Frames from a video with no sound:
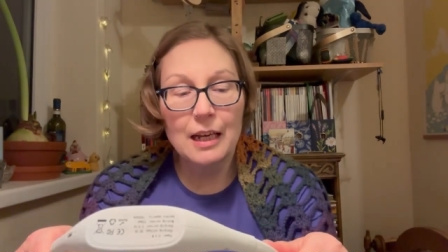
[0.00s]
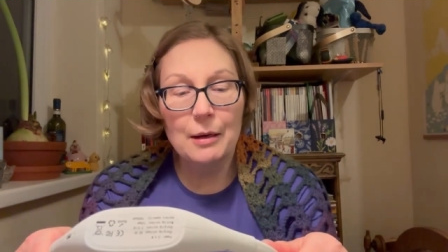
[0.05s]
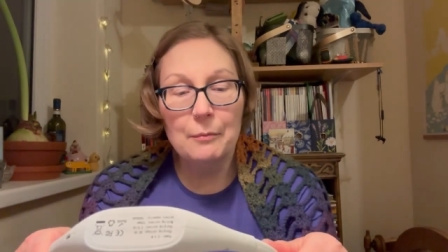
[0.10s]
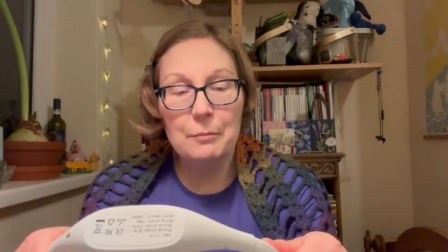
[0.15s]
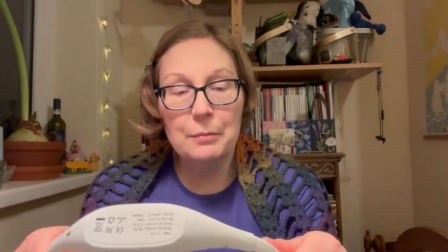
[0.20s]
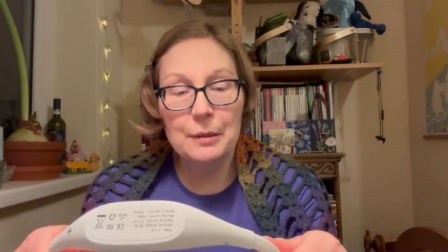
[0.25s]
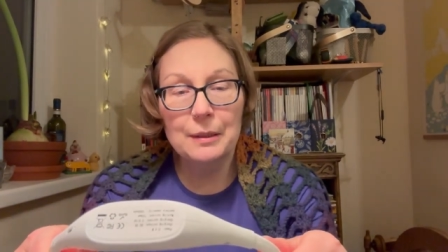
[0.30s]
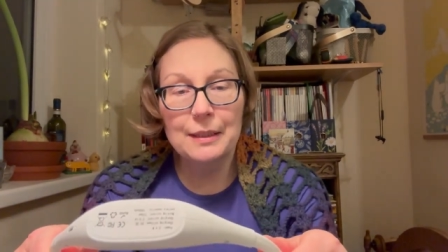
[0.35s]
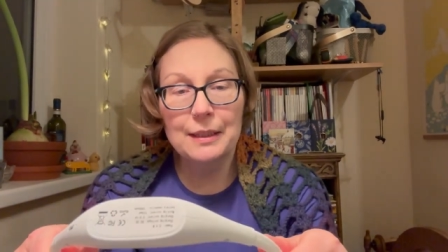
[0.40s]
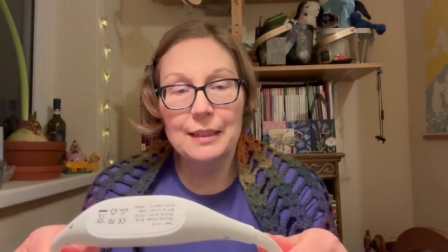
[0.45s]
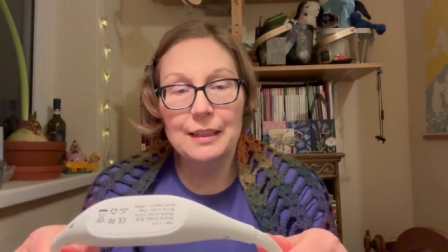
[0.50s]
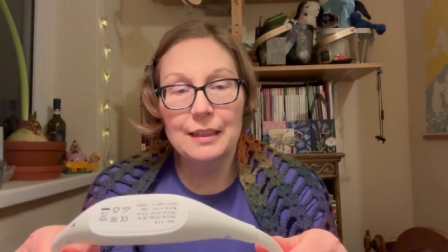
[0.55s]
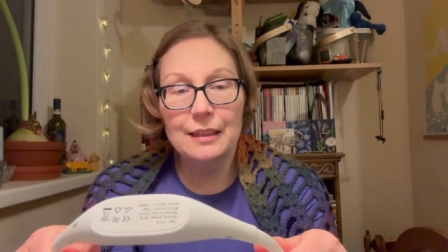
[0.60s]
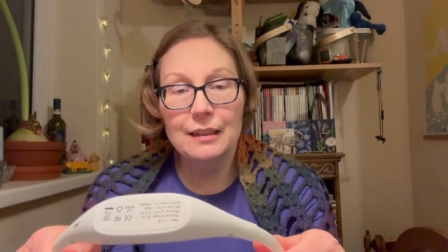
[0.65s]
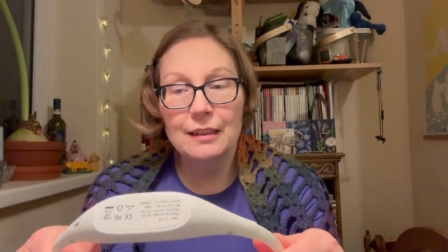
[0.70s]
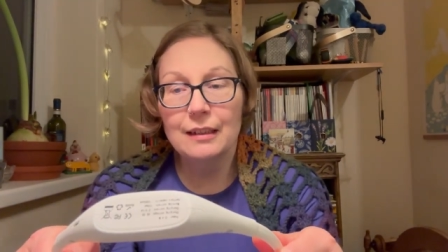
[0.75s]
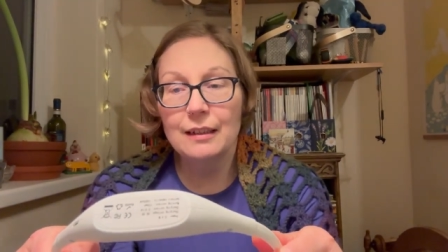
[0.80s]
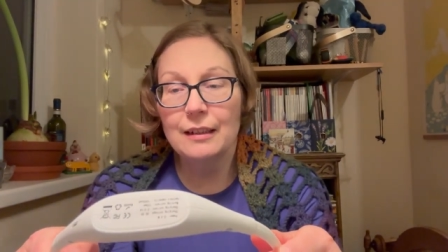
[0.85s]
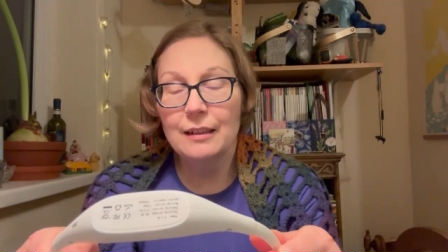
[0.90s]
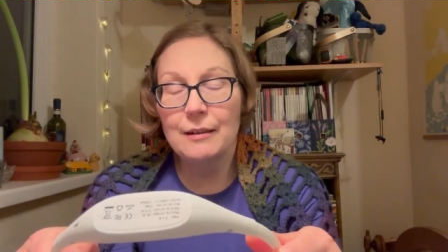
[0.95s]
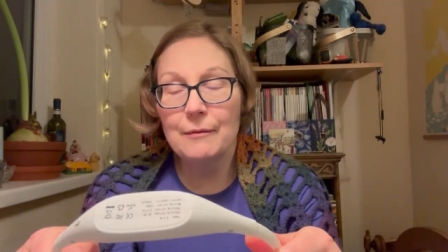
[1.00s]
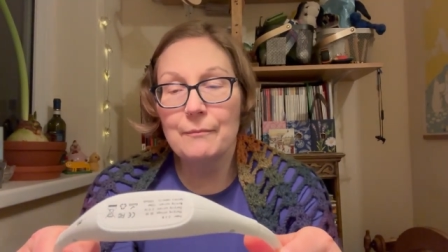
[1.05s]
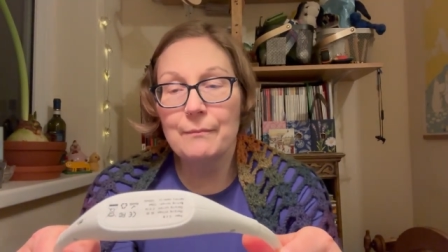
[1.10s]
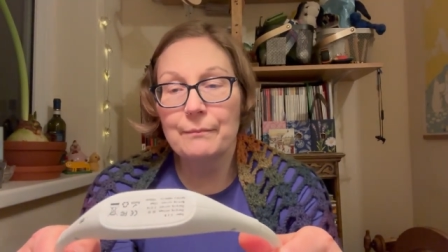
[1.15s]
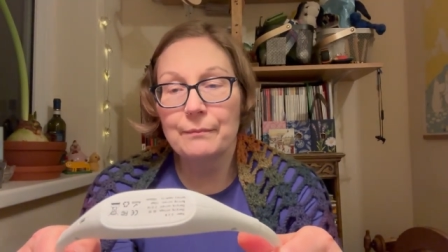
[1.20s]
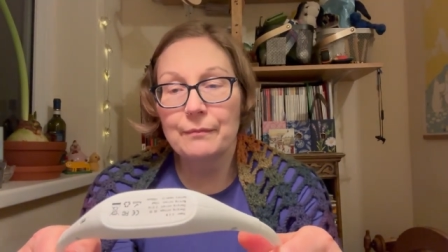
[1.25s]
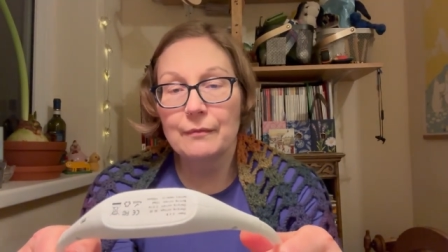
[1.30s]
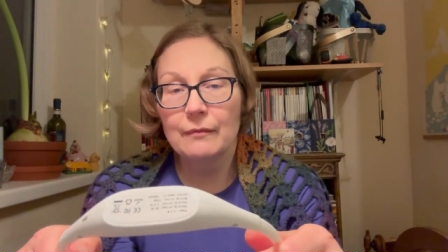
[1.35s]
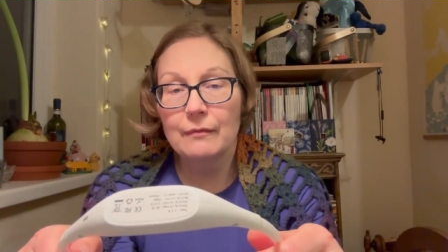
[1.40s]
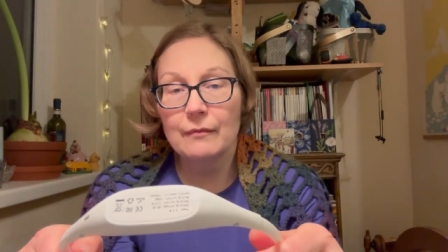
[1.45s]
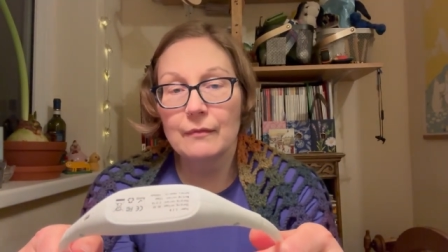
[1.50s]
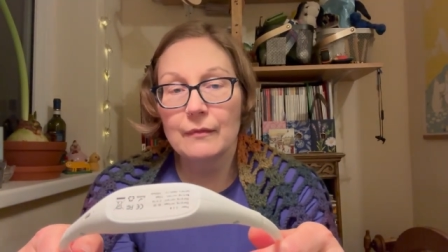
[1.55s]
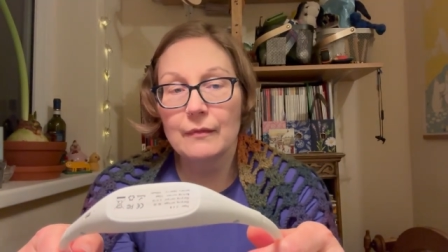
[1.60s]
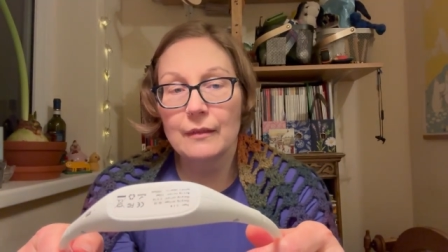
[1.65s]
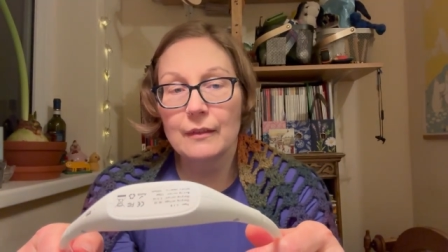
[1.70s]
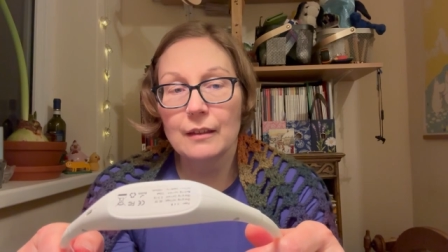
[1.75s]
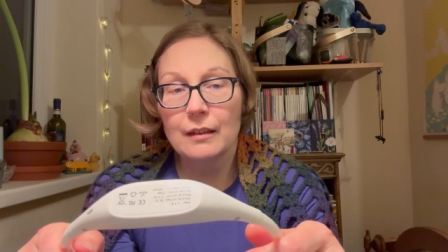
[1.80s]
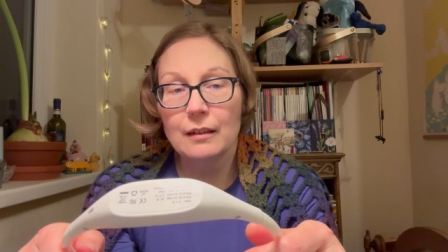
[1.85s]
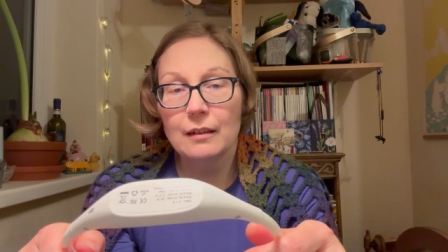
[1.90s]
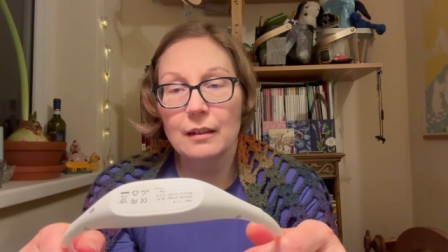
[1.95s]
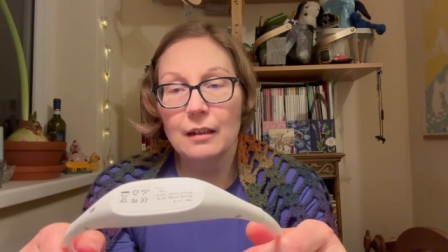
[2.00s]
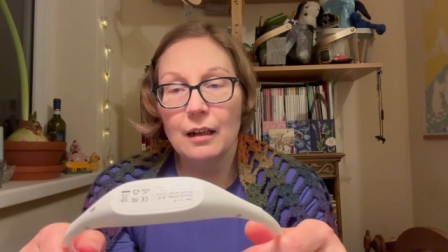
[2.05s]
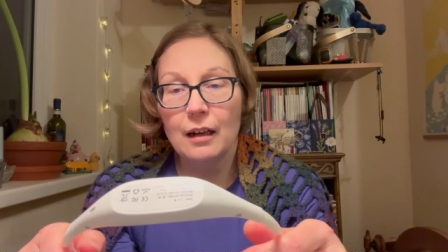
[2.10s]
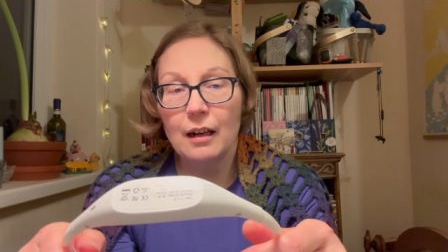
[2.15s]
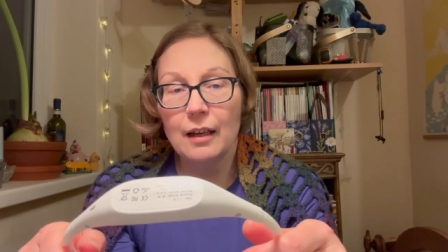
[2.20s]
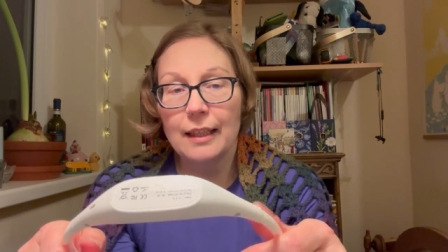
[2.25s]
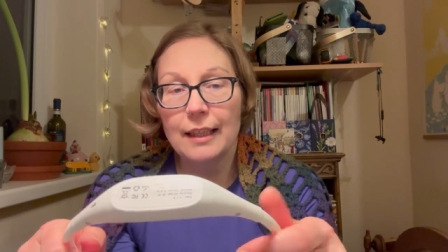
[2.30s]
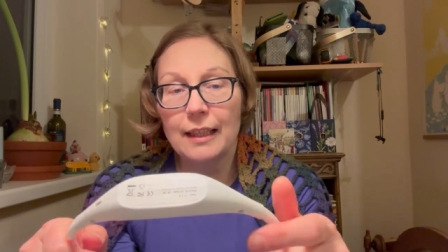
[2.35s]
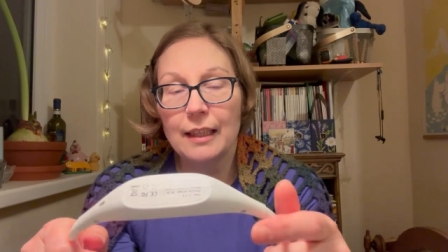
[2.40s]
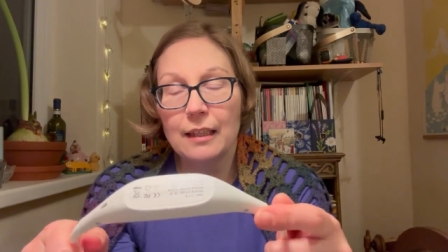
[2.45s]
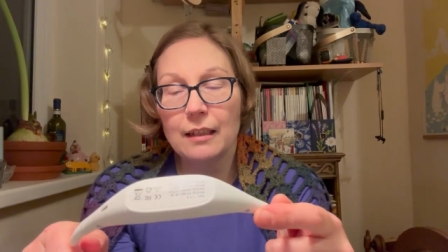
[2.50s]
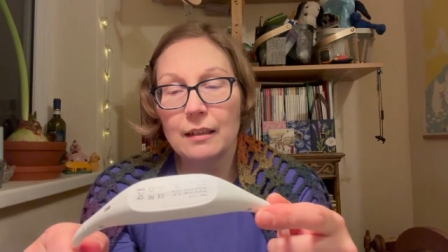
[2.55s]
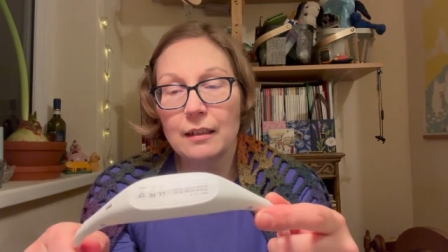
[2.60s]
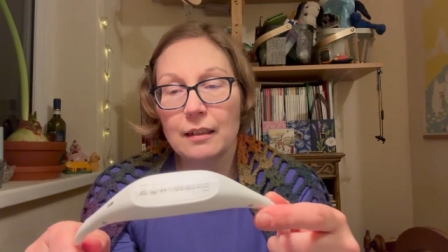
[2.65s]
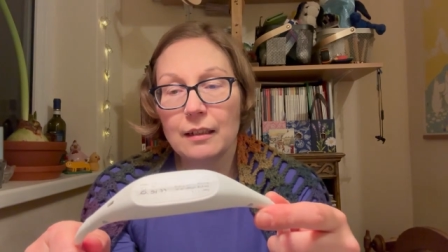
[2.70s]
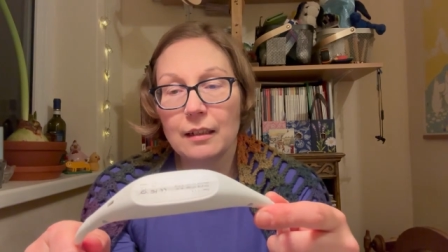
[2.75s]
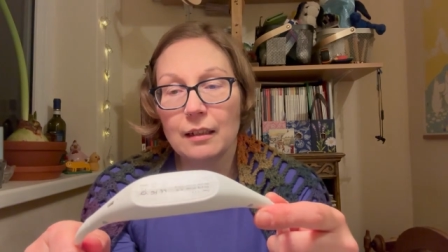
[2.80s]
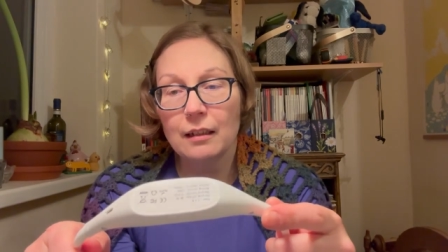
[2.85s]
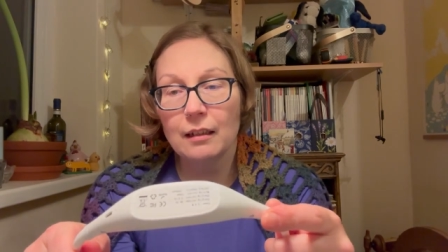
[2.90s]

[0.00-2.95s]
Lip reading: But I think